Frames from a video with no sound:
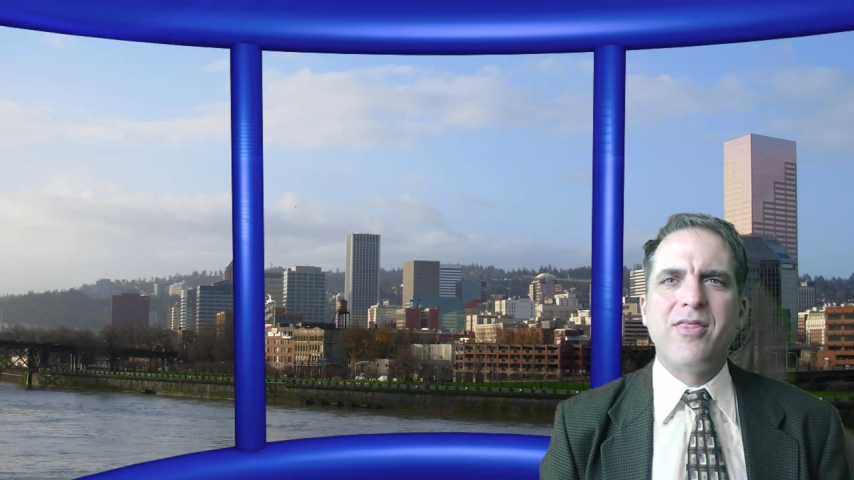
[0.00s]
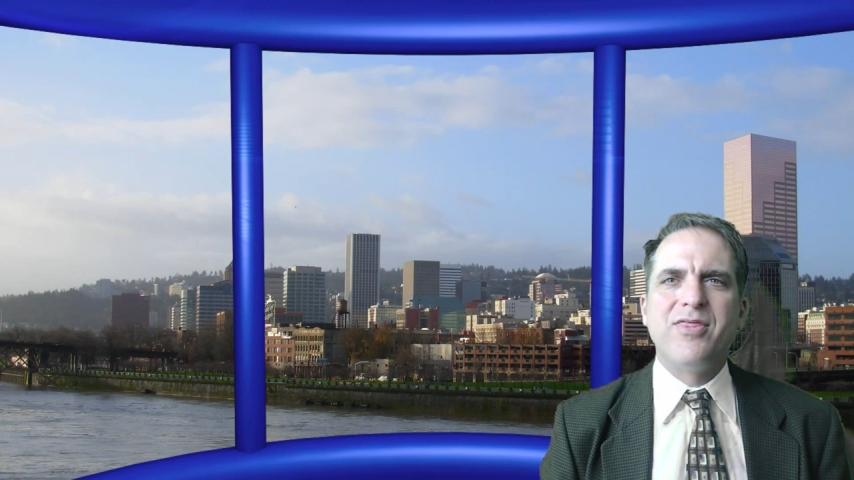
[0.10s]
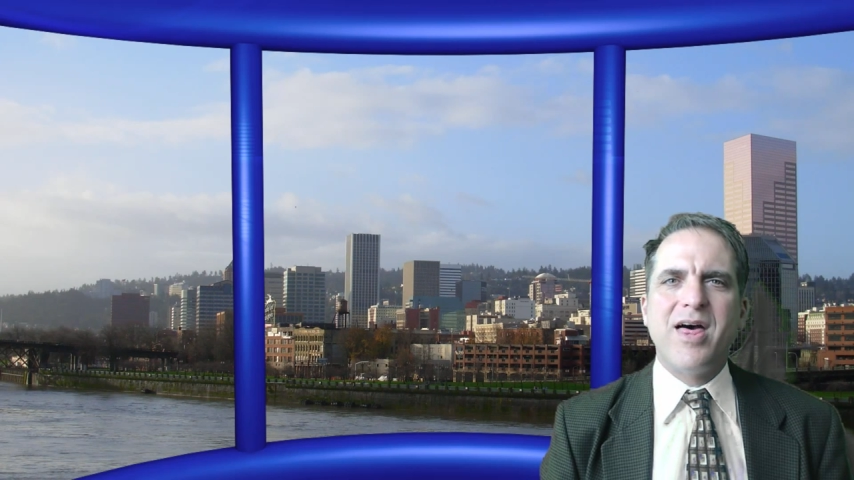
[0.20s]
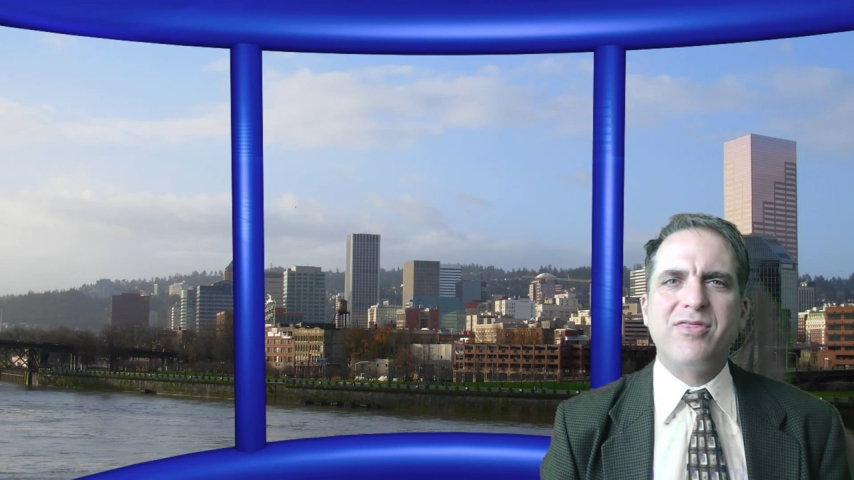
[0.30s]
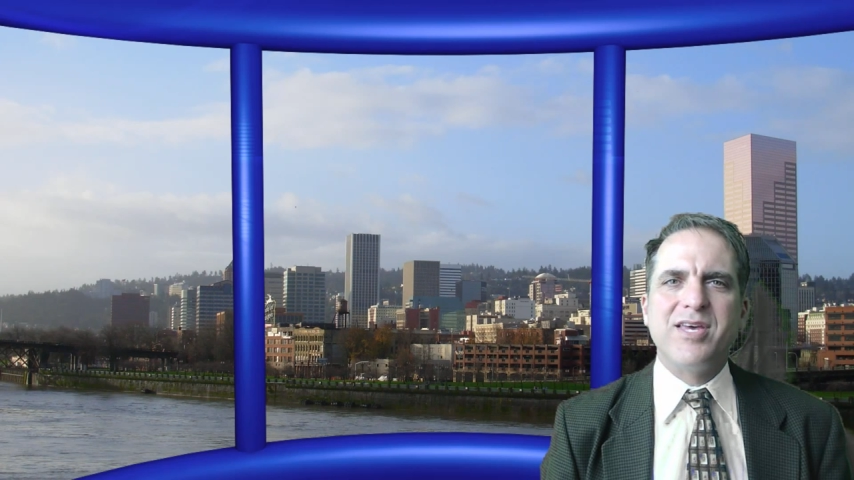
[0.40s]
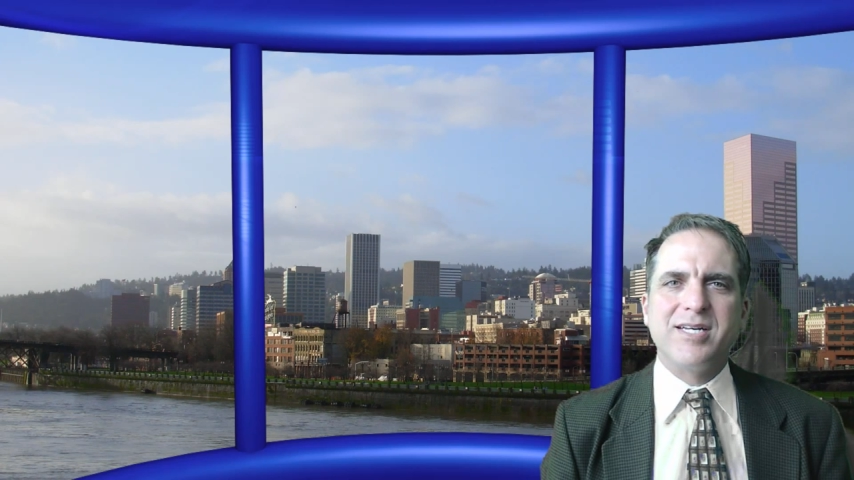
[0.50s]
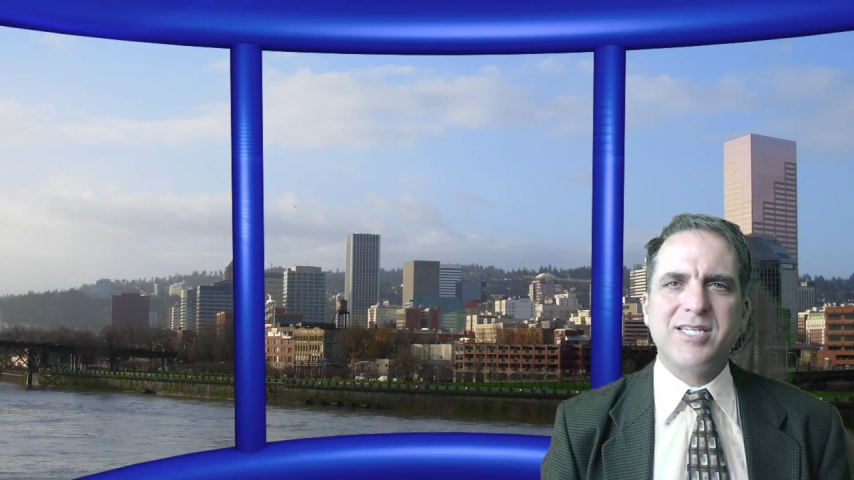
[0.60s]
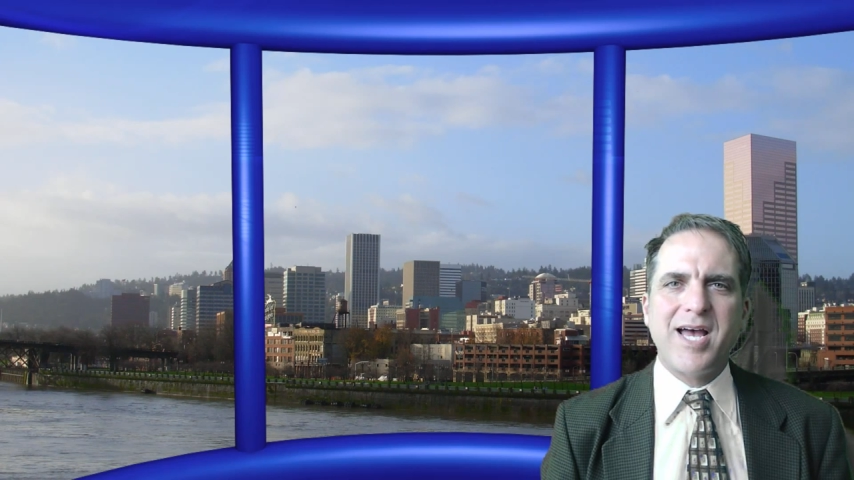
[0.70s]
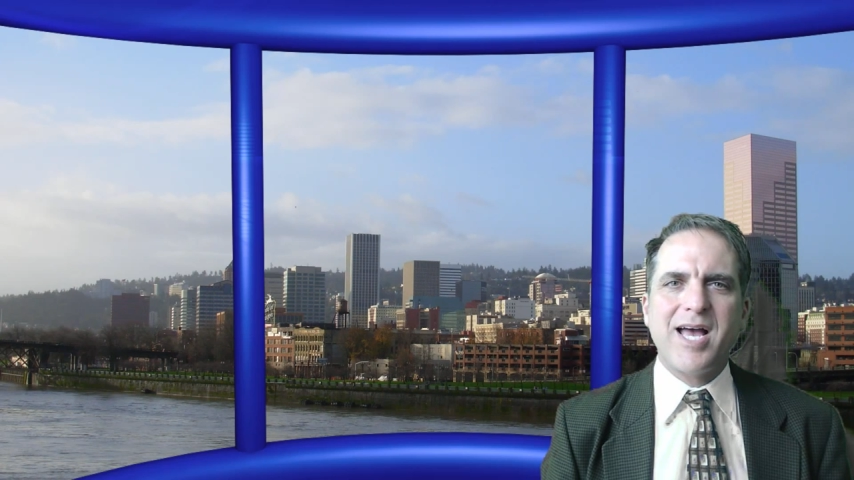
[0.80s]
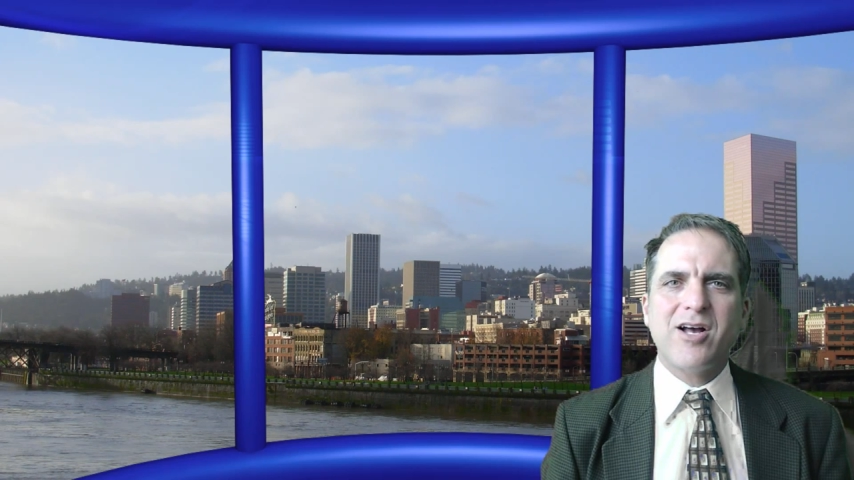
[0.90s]
that the
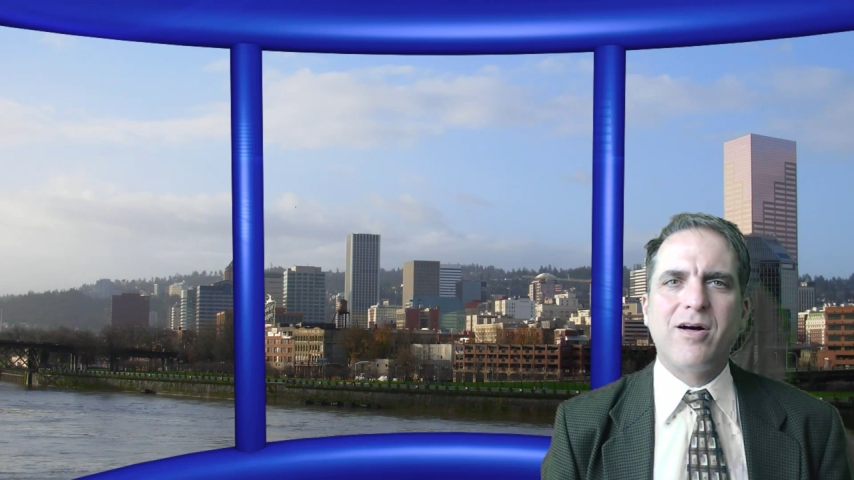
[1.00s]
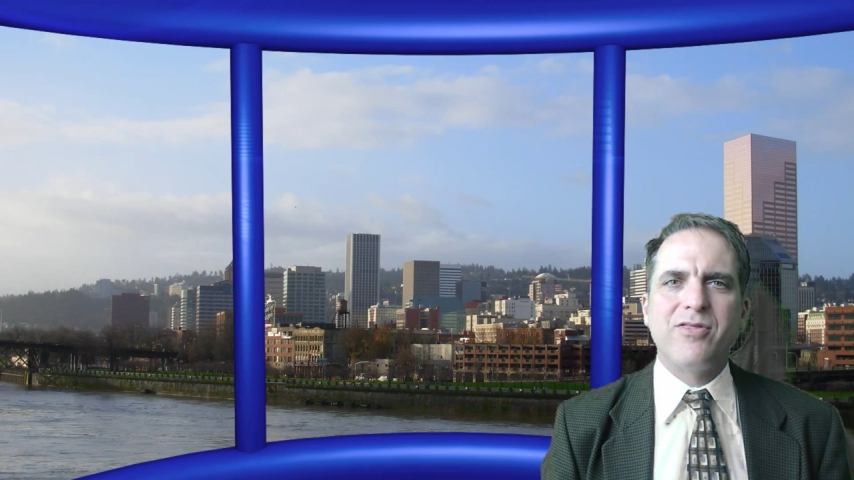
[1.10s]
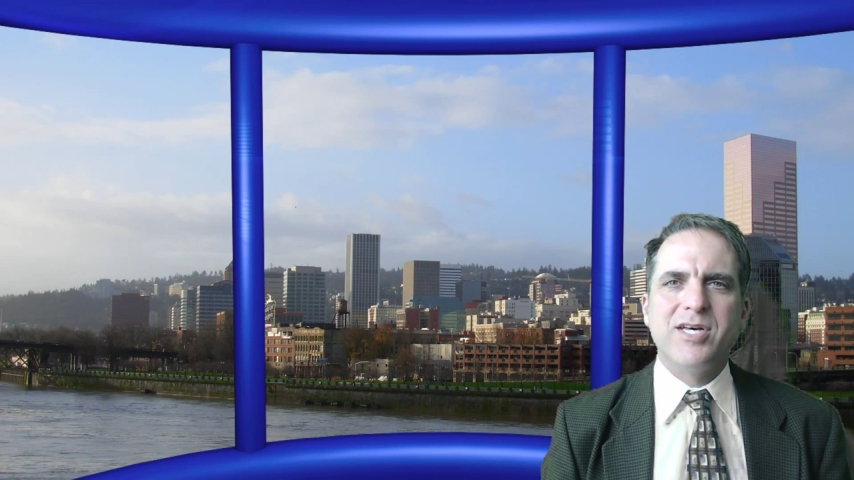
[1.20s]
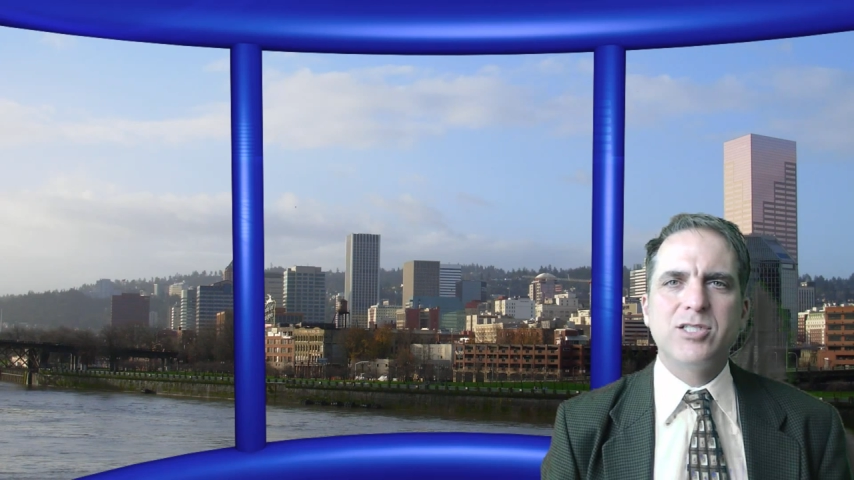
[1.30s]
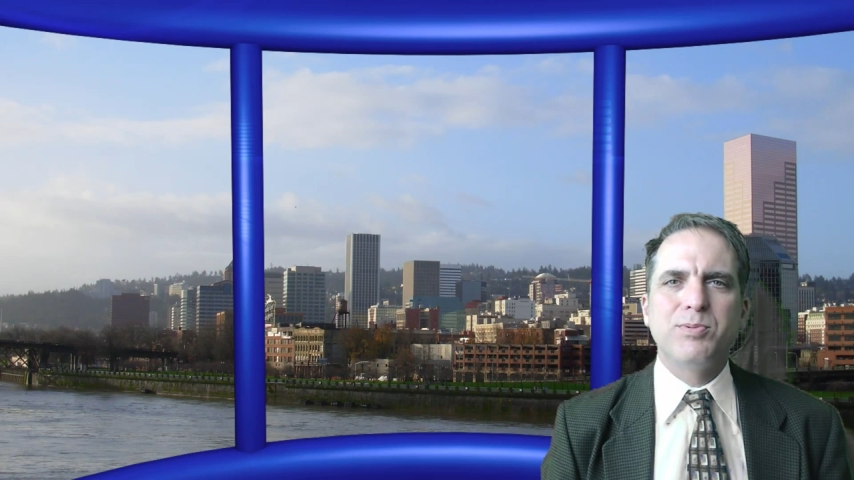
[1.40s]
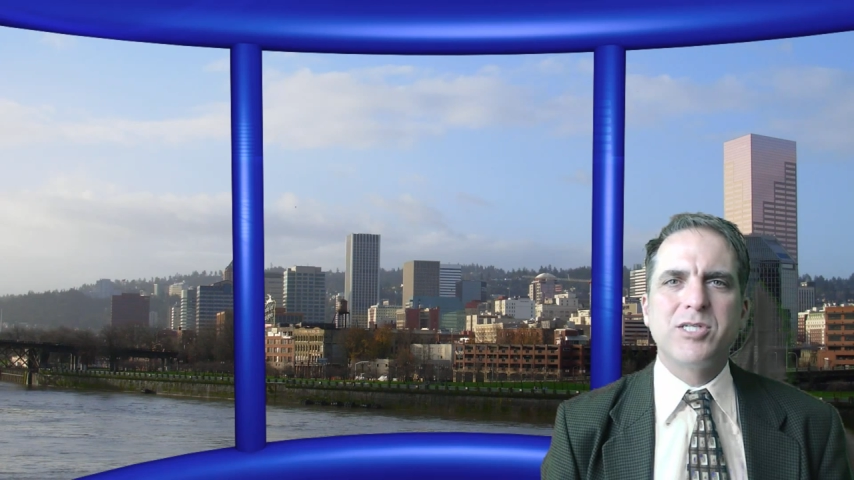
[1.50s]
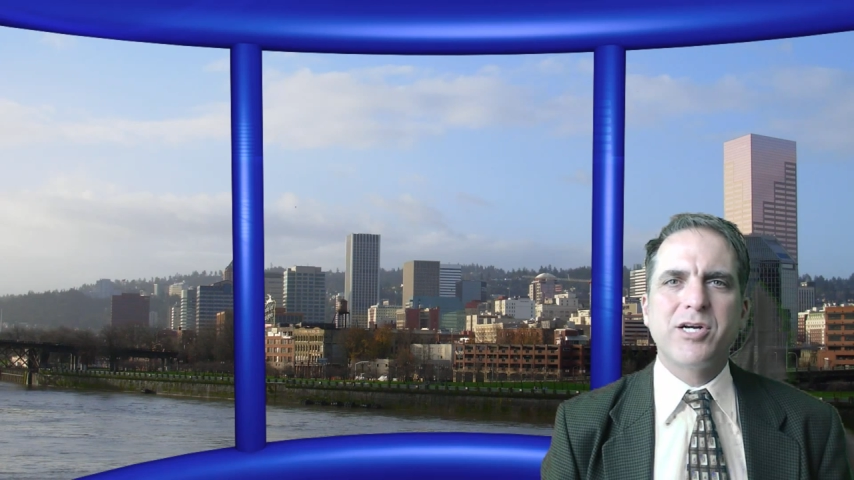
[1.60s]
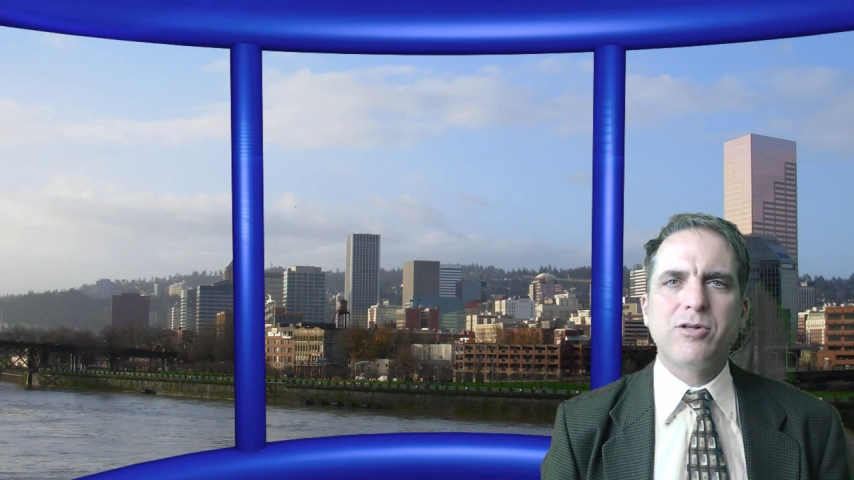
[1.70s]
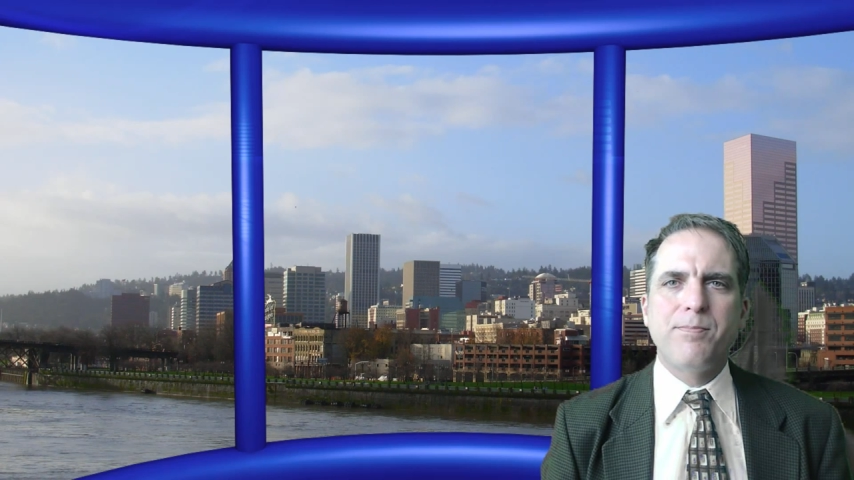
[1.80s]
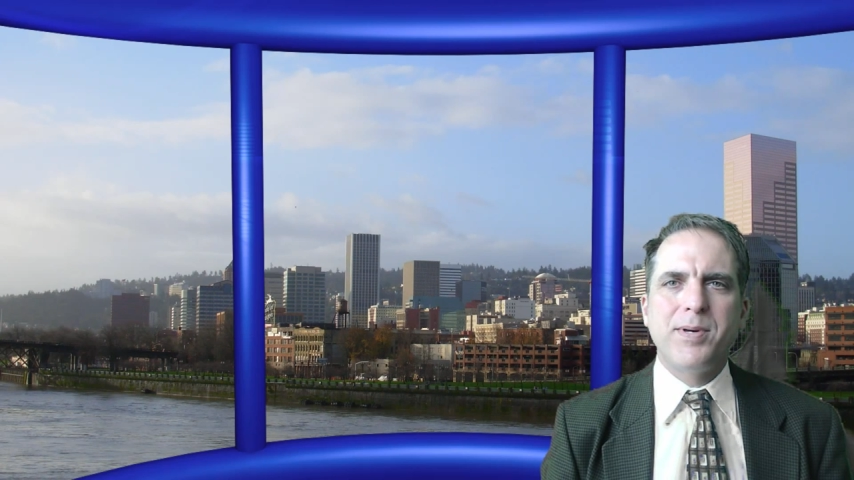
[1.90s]
attack on this particular